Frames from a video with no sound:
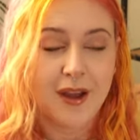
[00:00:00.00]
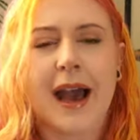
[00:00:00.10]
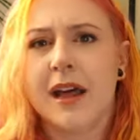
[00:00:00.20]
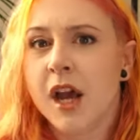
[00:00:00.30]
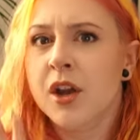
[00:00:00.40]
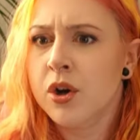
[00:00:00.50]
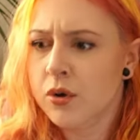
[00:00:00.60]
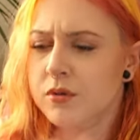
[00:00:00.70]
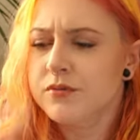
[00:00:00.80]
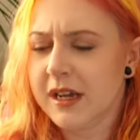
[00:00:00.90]
And I
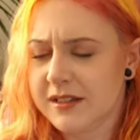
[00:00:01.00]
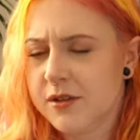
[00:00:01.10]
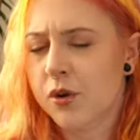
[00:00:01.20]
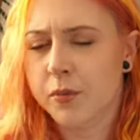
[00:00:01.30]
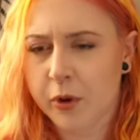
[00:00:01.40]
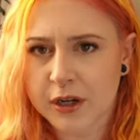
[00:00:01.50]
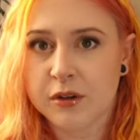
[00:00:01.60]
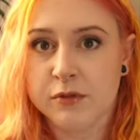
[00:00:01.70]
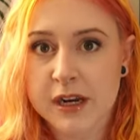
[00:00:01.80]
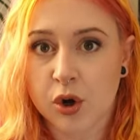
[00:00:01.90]
know that's the whole point
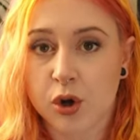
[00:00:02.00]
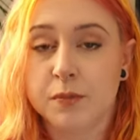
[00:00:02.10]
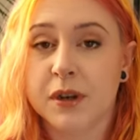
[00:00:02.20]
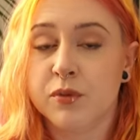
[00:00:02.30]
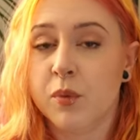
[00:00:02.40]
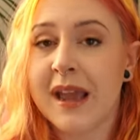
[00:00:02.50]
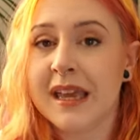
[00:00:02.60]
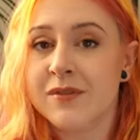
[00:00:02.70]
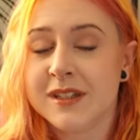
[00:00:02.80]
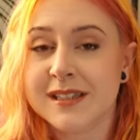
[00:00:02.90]
in recall, but if we're
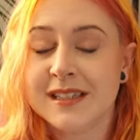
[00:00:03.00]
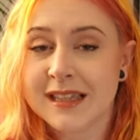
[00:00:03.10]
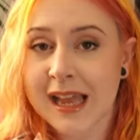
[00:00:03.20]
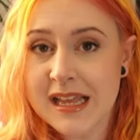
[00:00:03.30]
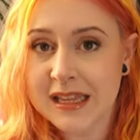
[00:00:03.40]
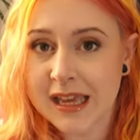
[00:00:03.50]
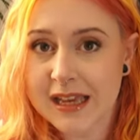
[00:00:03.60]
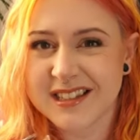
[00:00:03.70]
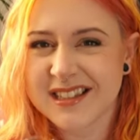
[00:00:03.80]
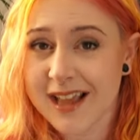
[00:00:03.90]
even slightly
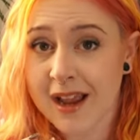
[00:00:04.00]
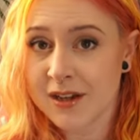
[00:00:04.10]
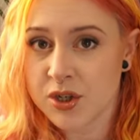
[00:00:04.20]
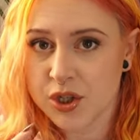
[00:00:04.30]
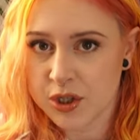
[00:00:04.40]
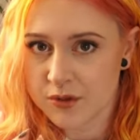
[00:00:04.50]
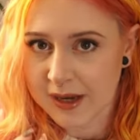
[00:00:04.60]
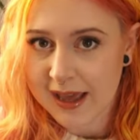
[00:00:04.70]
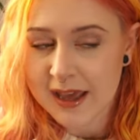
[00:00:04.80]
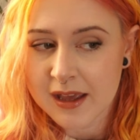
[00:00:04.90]
a second too
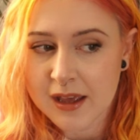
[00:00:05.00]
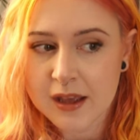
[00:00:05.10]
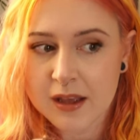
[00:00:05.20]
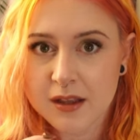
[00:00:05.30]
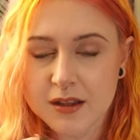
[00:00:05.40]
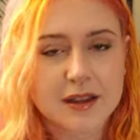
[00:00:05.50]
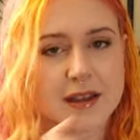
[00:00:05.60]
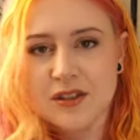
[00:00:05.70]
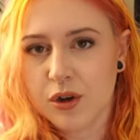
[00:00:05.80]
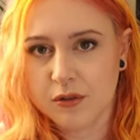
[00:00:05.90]
late,
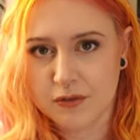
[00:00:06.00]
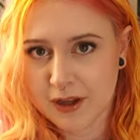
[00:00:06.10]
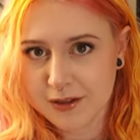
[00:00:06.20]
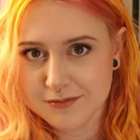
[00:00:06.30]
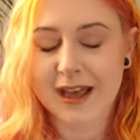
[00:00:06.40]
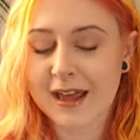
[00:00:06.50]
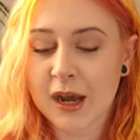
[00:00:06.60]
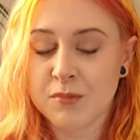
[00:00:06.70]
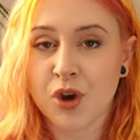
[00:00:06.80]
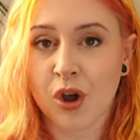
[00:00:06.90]
he's over. And
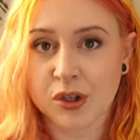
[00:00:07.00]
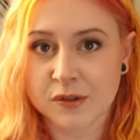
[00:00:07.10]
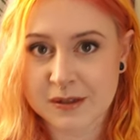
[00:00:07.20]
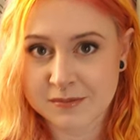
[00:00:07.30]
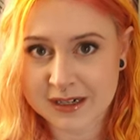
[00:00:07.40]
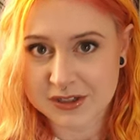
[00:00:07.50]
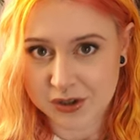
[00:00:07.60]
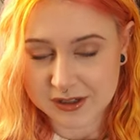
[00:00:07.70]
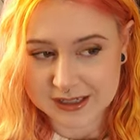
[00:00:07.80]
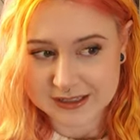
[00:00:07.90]
I'm not losing my
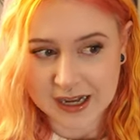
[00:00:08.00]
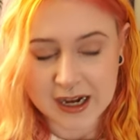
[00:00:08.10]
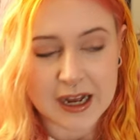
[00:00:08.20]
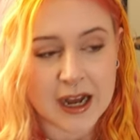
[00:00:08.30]
dog like that.